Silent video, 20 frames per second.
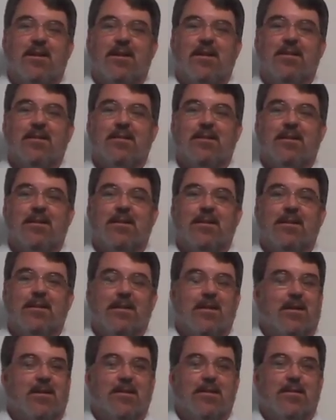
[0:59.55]
And uh,
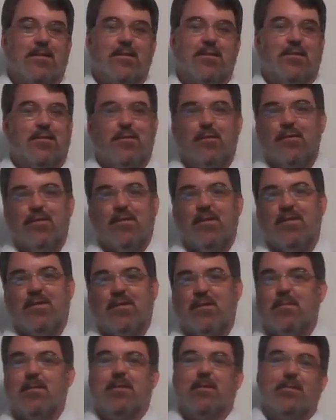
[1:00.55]
there's usually
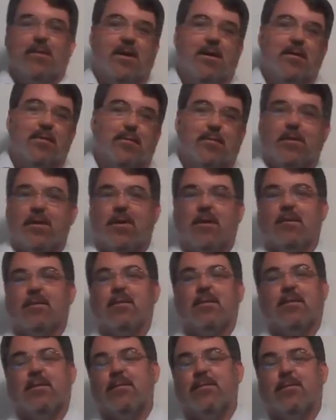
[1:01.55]
somewhere around
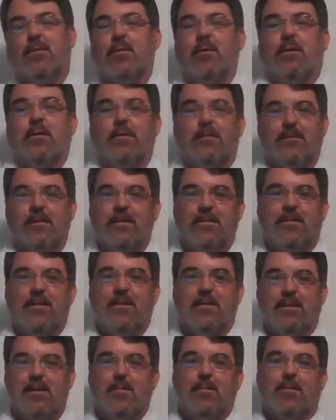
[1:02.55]
300 to
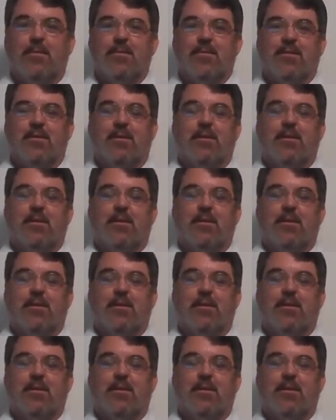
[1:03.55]
450 dimples